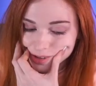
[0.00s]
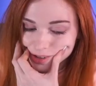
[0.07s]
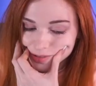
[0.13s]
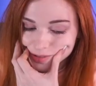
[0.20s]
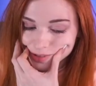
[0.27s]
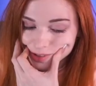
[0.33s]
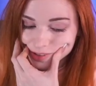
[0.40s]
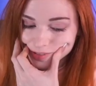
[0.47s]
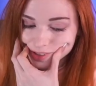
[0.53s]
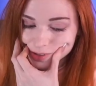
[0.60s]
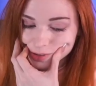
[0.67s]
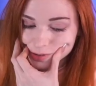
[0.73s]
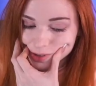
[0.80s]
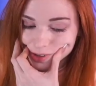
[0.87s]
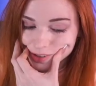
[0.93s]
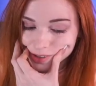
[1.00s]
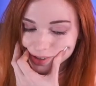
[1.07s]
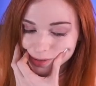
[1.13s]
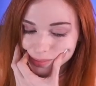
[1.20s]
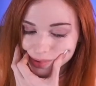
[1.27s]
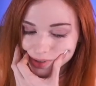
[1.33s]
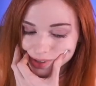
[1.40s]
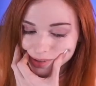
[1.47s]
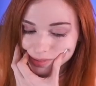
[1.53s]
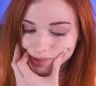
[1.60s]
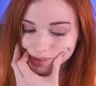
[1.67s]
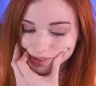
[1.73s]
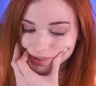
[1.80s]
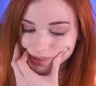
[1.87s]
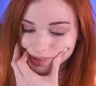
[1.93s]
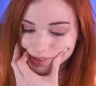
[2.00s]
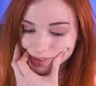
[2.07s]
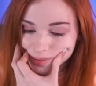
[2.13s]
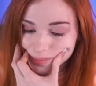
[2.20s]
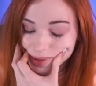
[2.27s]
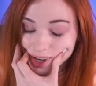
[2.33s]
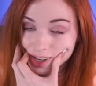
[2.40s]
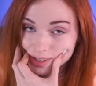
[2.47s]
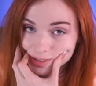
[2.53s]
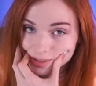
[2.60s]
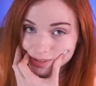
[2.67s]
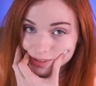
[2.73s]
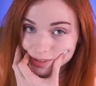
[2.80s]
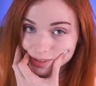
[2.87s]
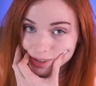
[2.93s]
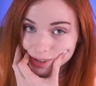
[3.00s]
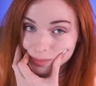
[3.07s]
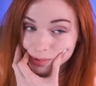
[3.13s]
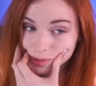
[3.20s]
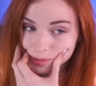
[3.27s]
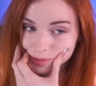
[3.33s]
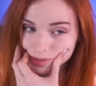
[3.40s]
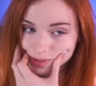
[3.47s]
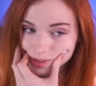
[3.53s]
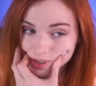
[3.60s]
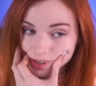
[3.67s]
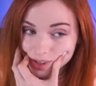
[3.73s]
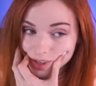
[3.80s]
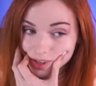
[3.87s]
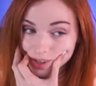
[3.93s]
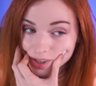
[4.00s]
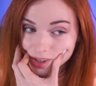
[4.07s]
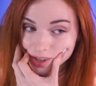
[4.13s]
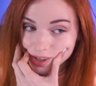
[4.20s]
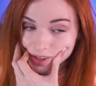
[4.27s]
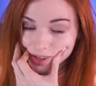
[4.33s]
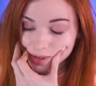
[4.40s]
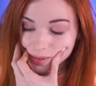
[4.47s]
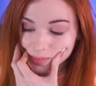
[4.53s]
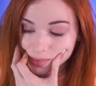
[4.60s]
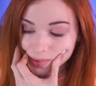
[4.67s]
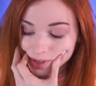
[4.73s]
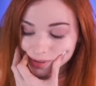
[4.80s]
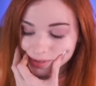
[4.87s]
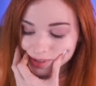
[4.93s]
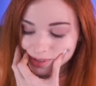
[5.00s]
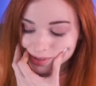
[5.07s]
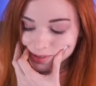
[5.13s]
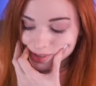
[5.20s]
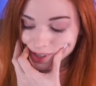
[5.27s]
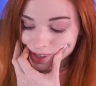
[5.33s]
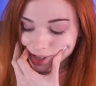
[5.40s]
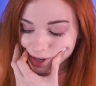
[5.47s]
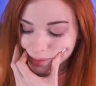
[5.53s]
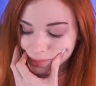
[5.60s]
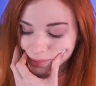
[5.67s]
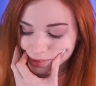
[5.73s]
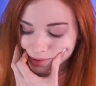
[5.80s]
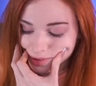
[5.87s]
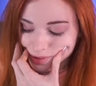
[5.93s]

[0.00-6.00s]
for if I triggered anybody with past abuse. Anyway, so that happened.